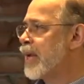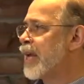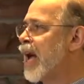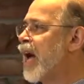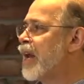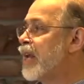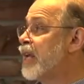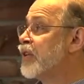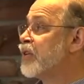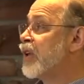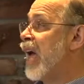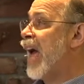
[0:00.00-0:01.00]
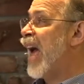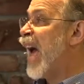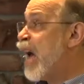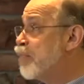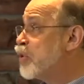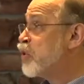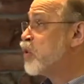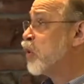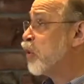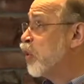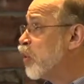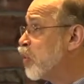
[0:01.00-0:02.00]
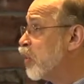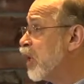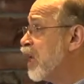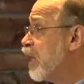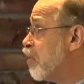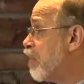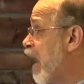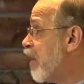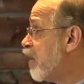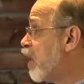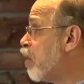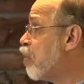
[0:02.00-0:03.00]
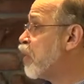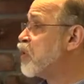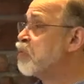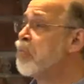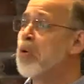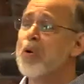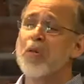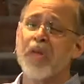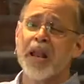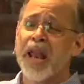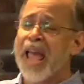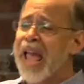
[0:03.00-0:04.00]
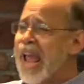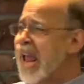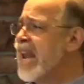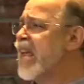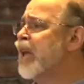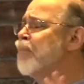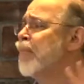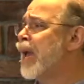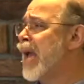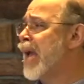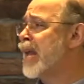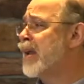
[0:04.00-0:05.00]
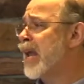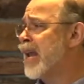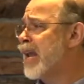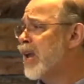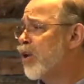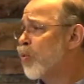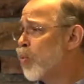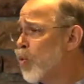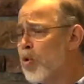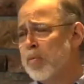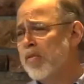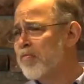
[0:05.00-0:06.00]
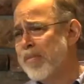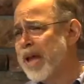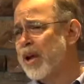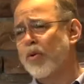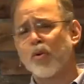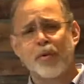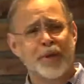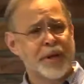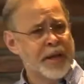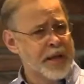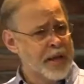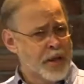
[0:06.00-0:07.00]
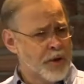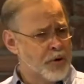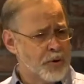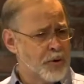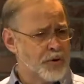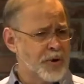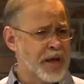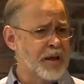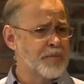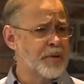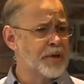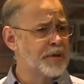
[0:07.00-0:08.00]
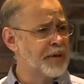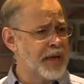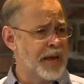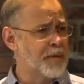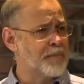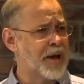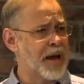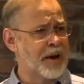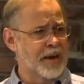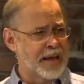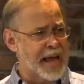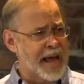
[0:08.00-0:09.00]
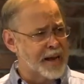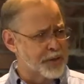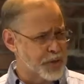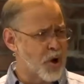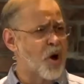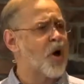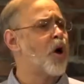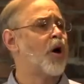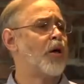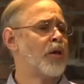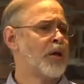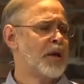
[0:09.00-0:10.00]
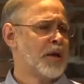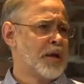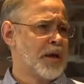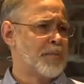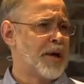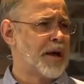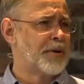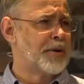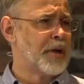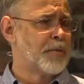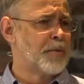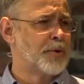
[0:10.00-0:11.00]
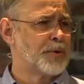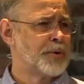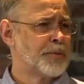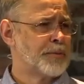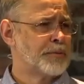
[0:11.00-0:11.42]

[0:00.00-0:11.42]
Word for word: God is absolutely about numbers more than any man, any group of men or women who are trying to build an empire. God is all about numbers.